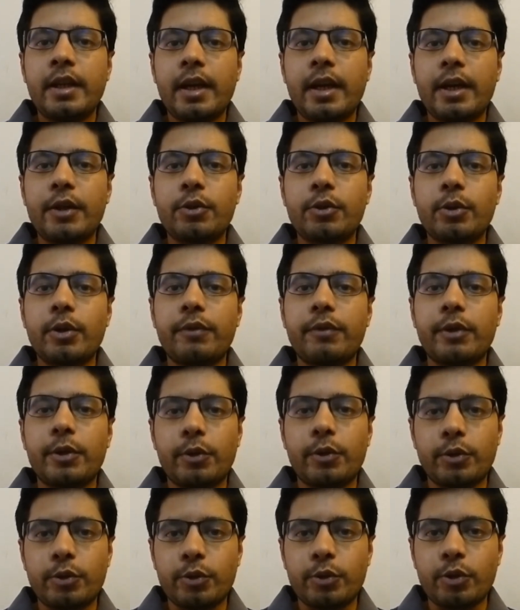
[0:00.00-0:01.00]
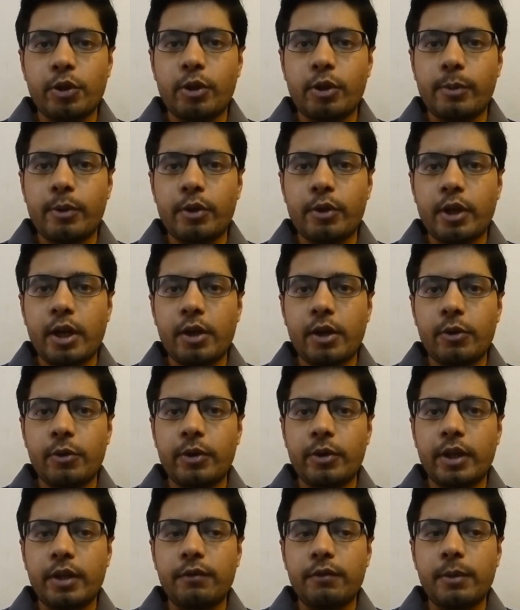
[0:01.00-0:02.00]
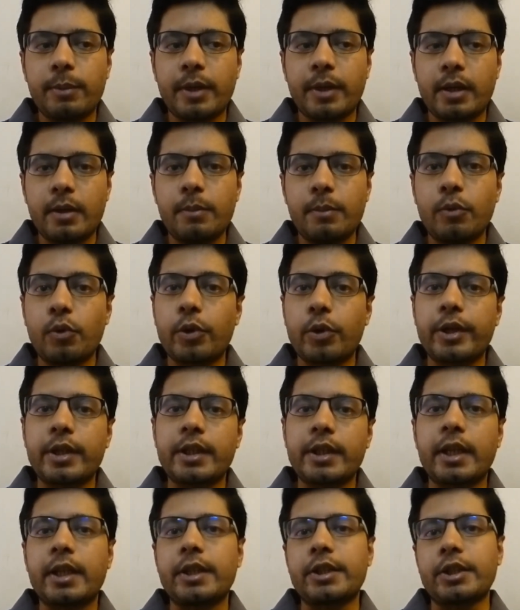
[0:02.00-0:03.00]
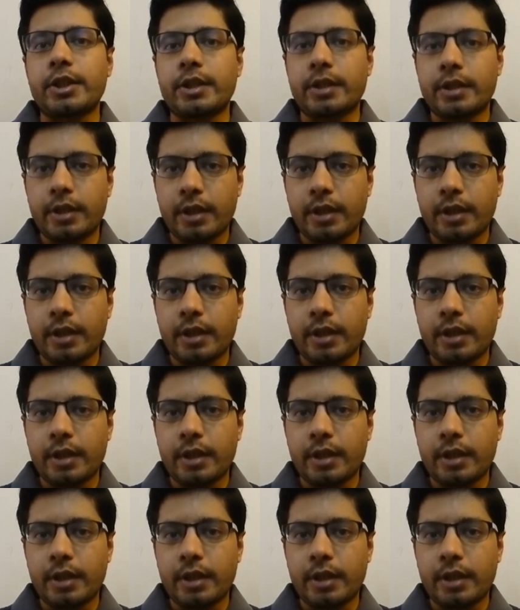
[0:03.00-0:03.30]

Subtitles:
And today we are going to talk about how can we become more intelligent,